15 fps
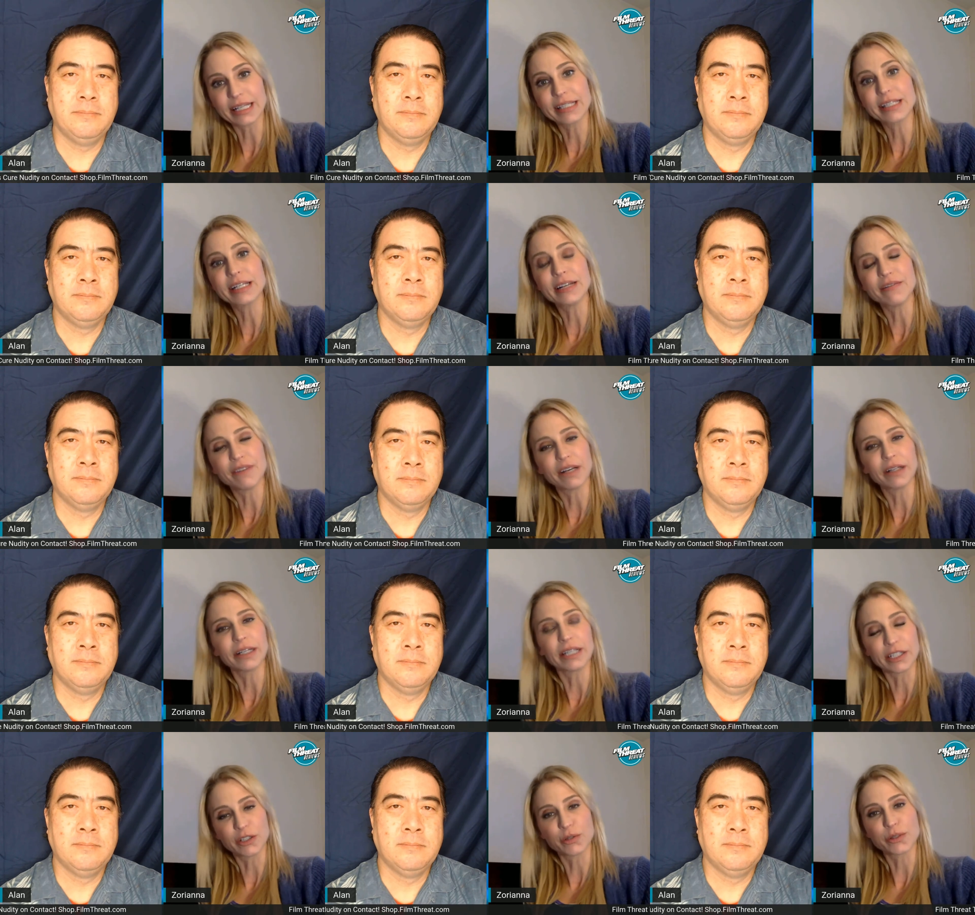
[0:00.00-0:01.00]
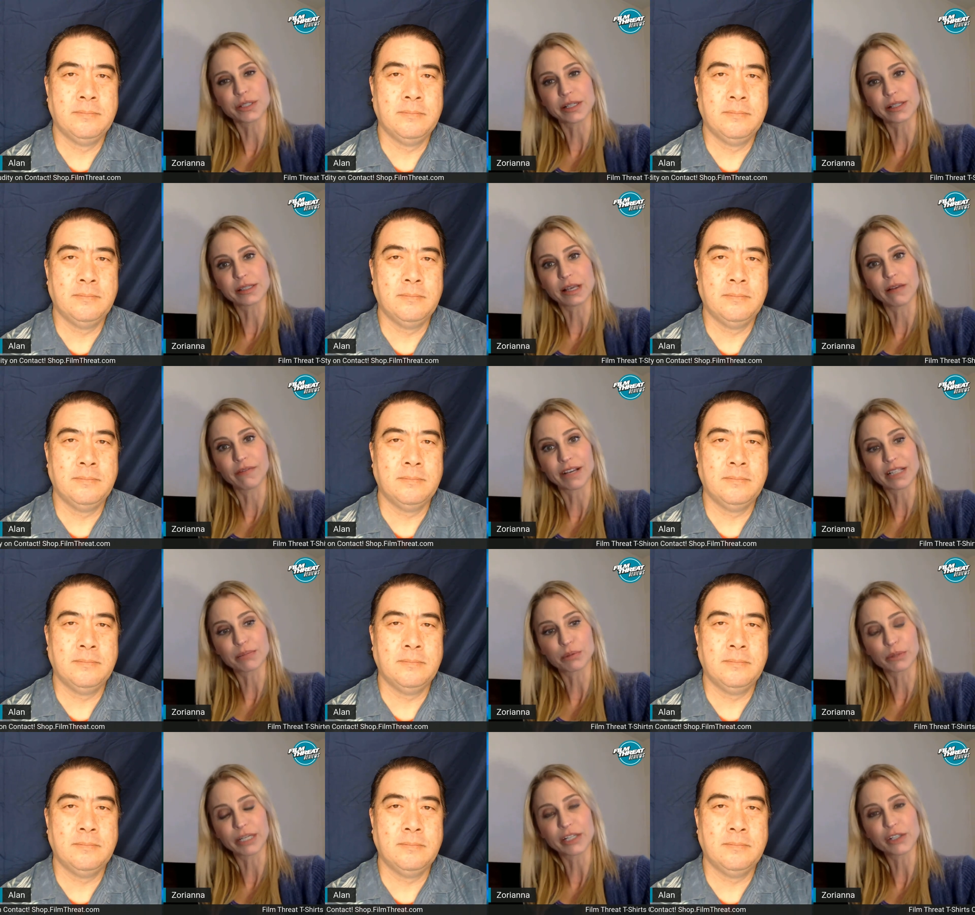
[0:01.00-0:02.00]
Speaker 1: is a very interesting
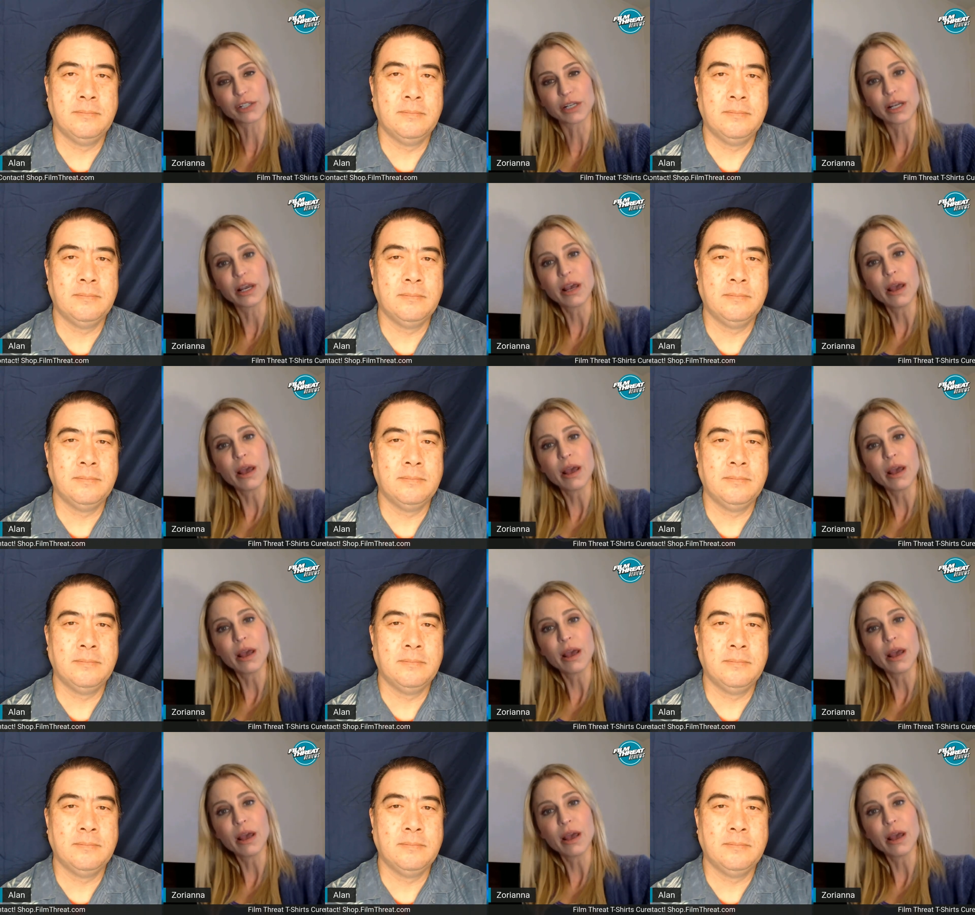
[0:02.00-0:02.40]
self-exploration.